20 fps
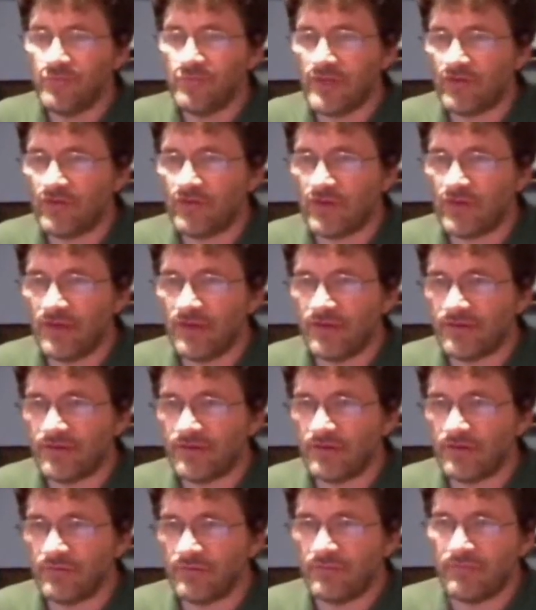which
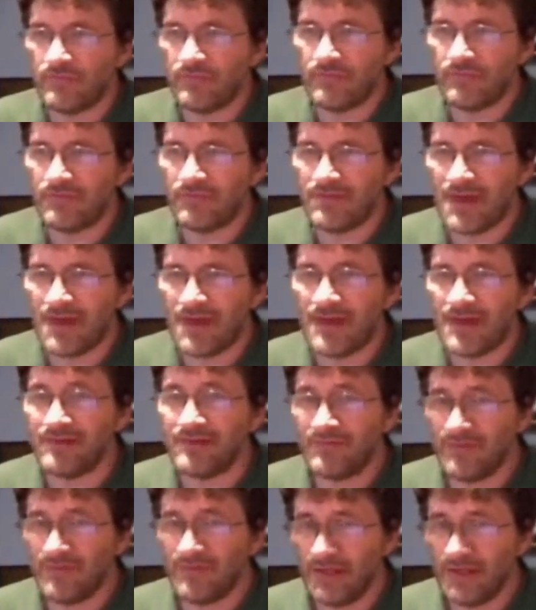is they're
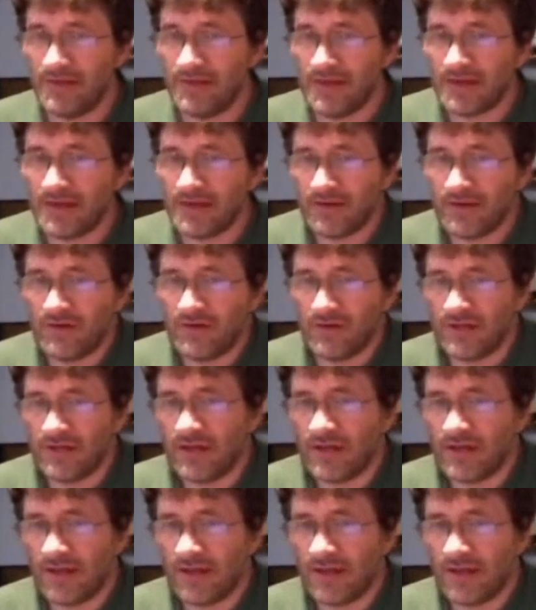not really that good.